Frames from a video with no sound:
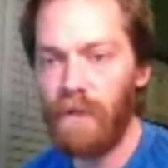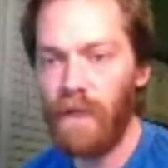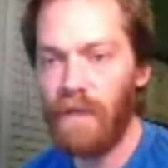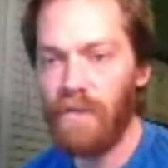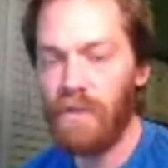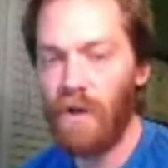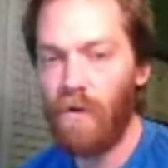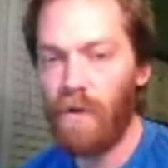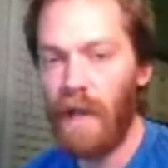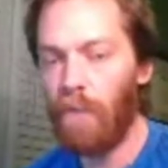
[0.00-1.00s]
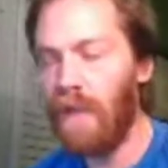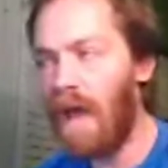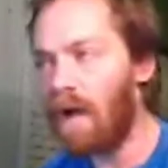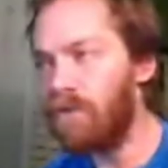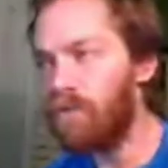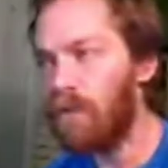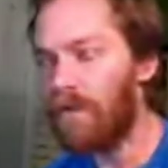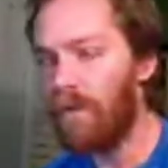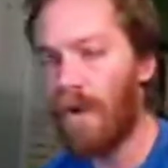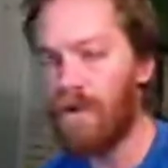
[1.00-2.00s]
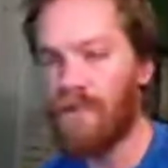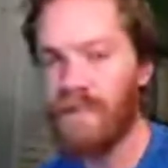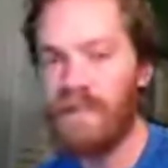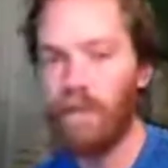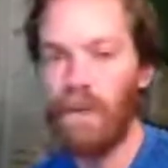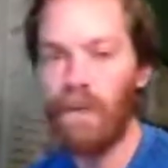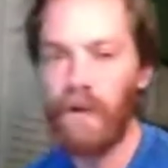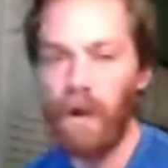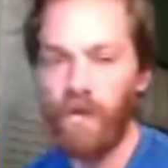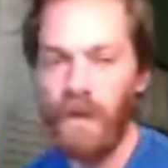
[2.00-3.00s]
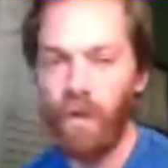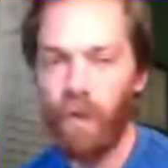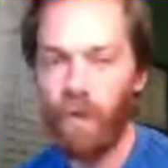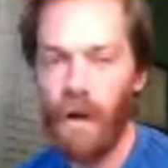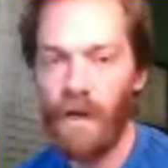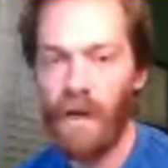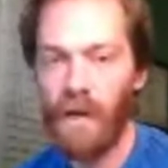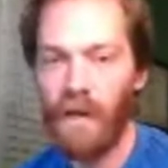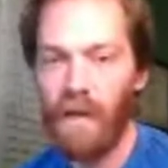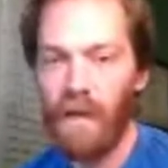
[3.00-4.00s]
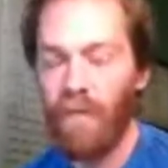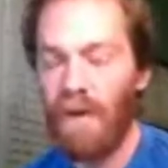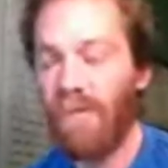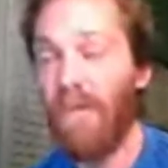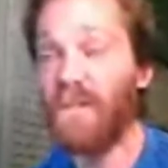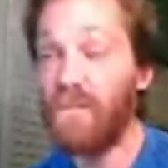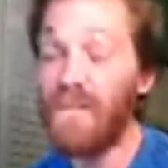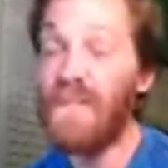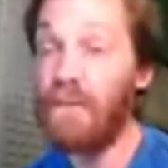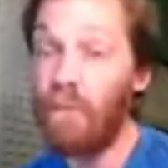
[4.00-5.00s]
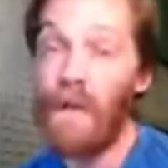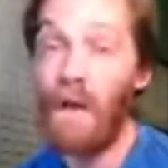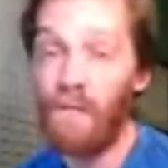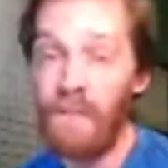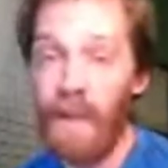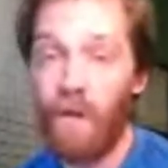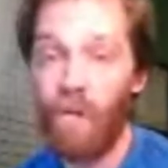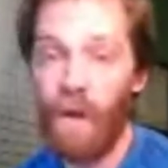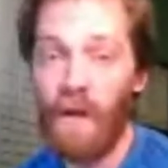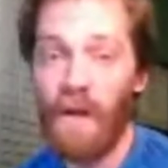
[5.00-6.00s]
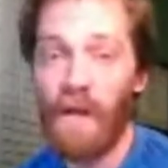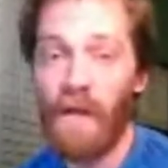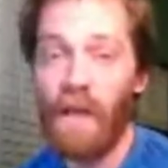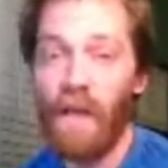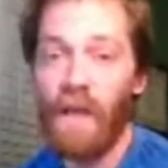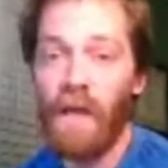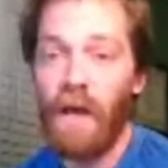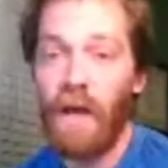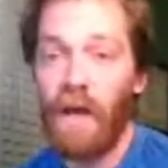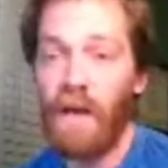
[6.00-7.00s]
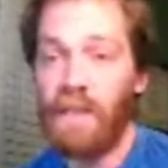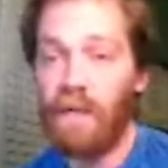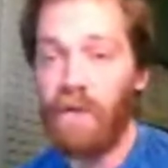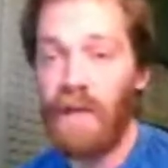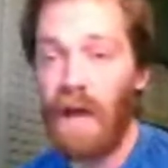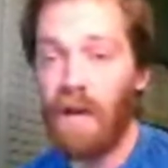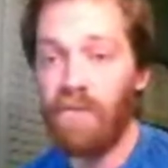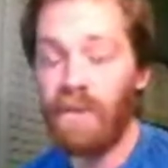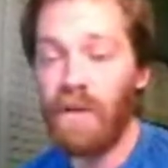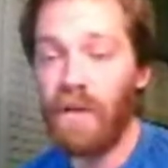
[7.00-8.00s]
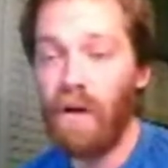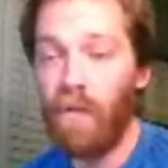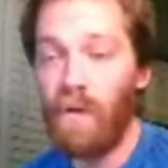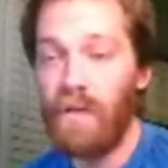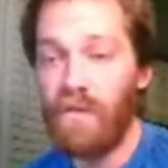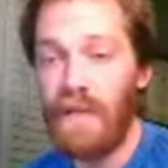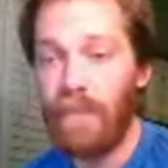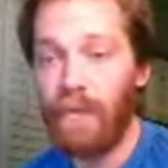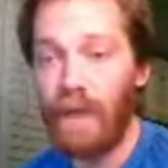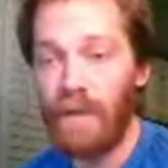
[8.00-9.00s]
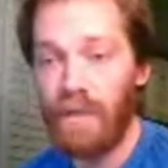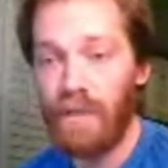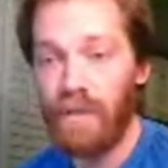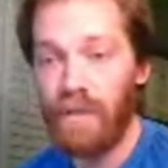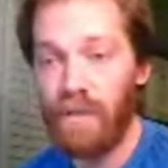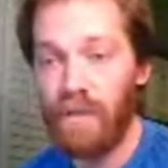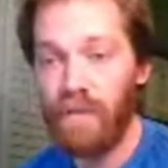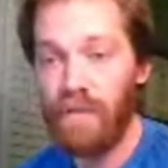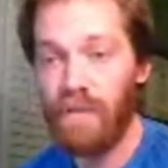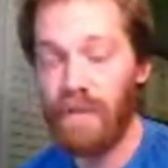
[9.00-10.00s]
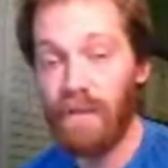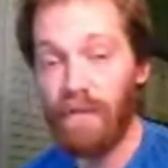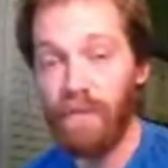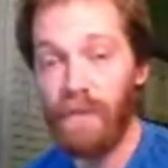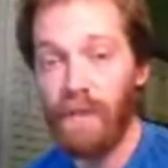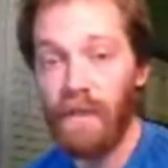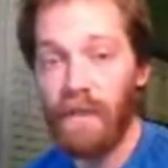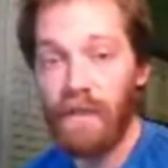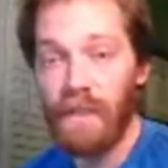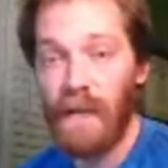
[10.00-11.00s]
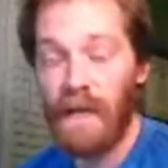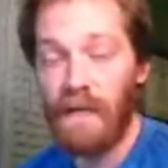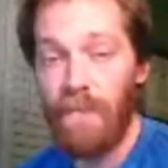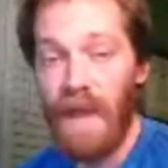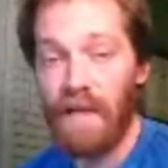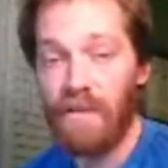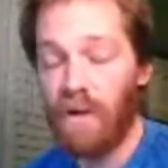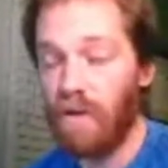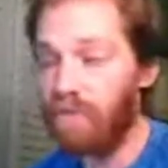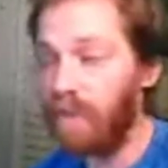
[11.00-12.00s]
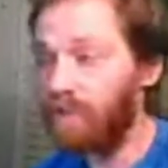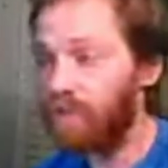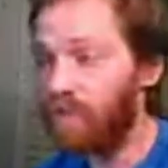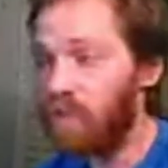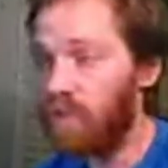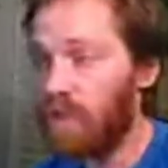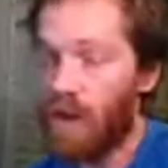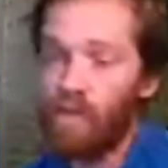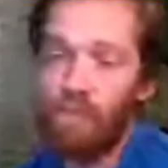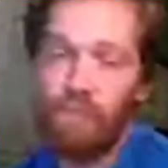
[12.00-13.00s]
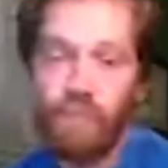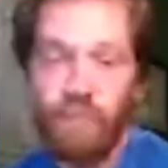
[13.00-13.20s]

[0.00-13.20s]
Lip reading: And so, yeah, we have a bunch of CRIO code that we're running. We have a bunch of CRIOs that we're running. And then we have a Windows application to kind of manage all of it. So,